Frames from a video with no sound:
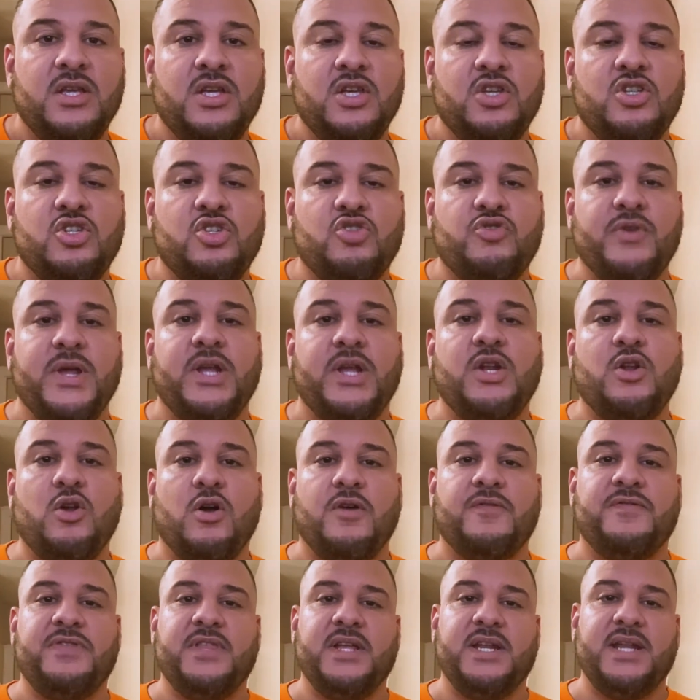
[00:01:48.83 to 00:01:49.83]
straight
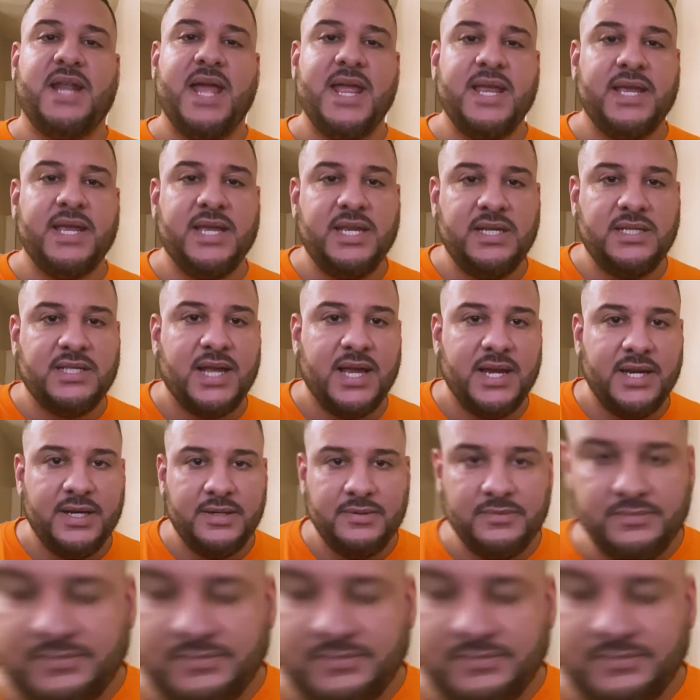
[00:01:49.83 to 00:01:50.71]
off the Nike site.